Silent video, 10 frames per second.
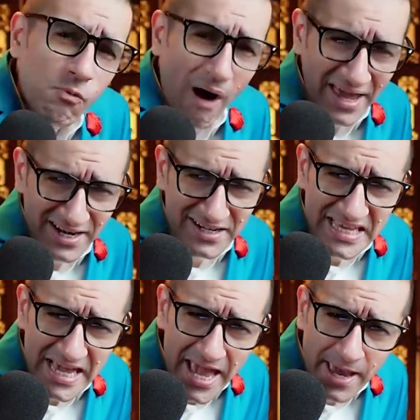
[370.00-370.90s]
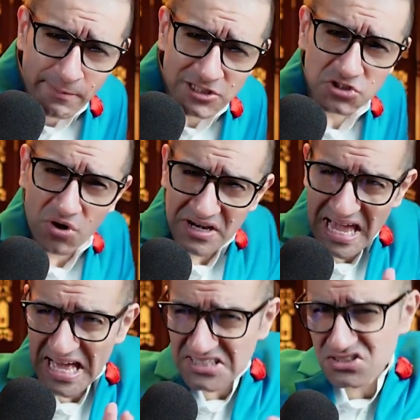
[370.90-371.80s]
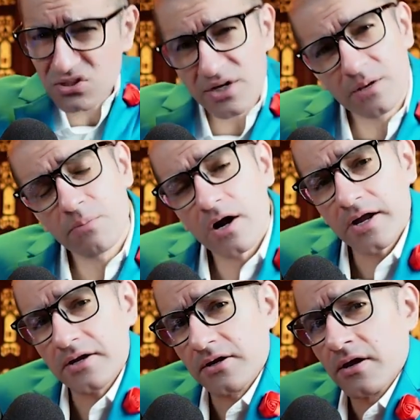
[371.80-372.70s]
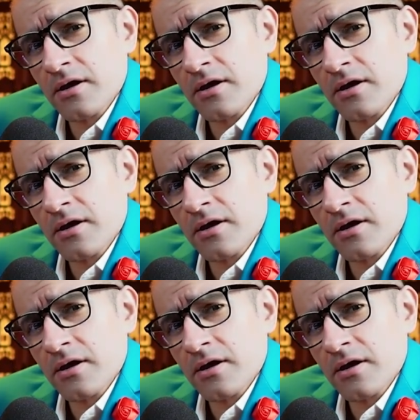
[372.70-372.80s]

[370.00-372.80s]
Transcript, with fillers: Why did the Amazon S3 bucket